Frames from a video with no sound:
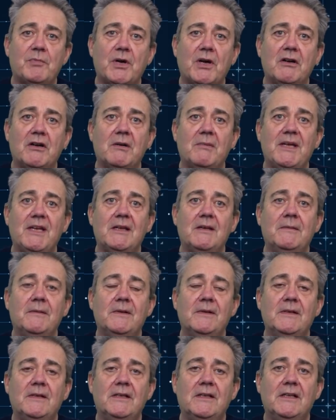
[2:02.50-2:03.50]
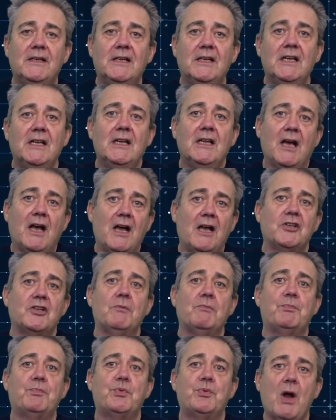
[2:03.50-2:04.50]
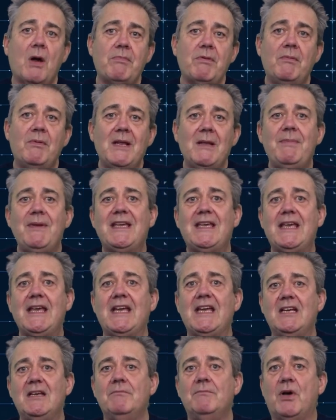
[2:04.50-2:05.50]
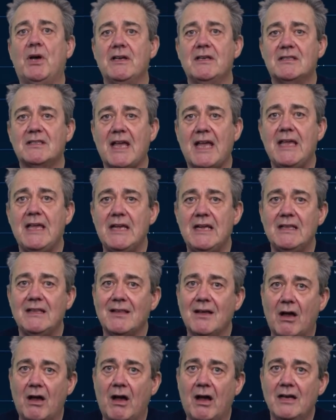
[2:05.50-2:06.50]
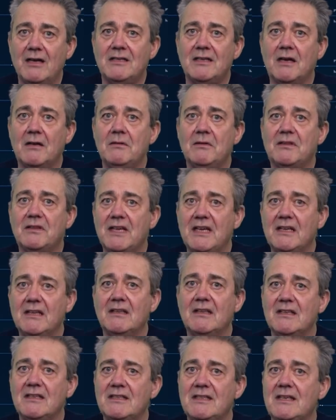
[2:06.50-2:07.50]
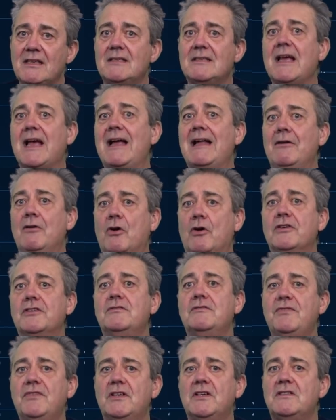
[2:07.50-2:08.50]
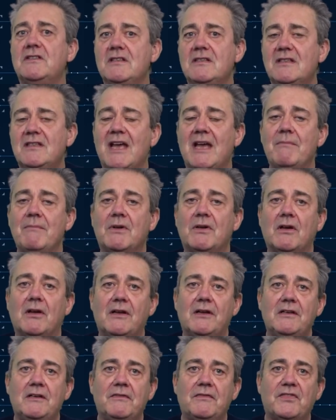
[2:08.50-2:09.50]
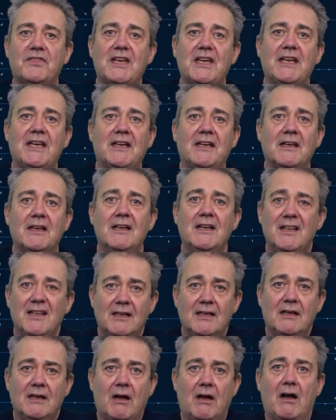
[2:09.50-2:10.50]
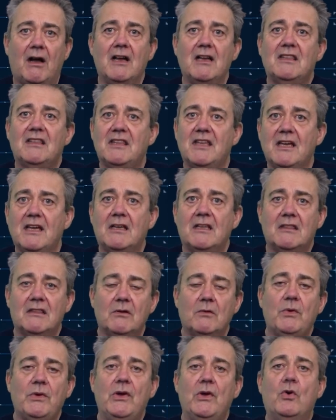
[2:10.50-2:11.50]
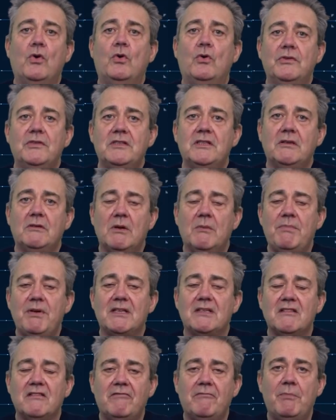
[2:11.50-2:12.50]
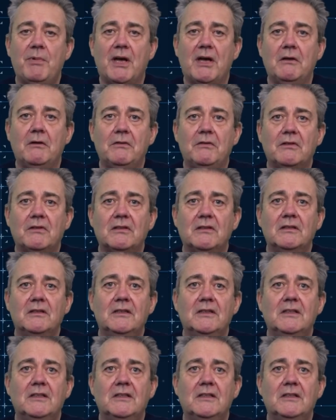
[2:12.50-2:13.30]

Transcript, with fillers: programming. I should probably begin by saying that I don't think this is an us versus them kind of thing. I think that we all do a bit of both.